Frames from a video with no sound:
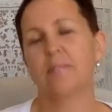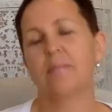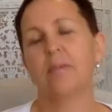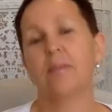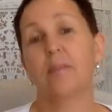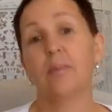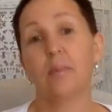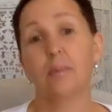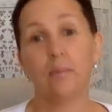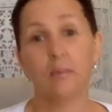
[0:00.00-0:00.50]

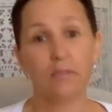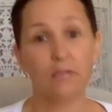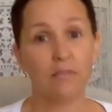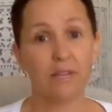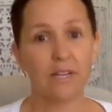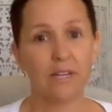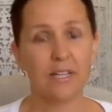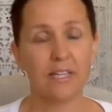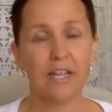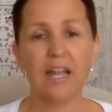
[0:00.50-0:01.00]
some other people
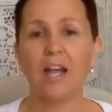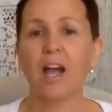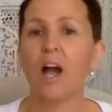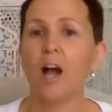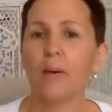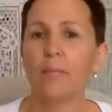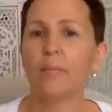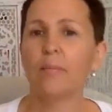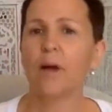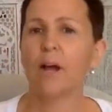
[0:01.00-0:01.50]
have read, "Yeah,
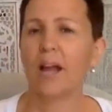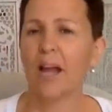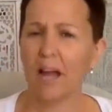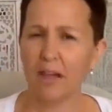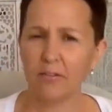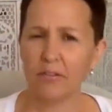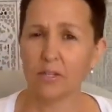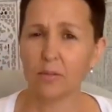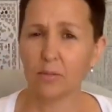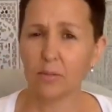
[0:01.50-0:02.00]
I
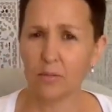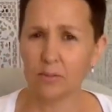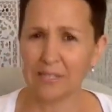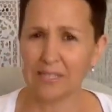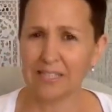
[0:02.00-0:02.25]
have trouble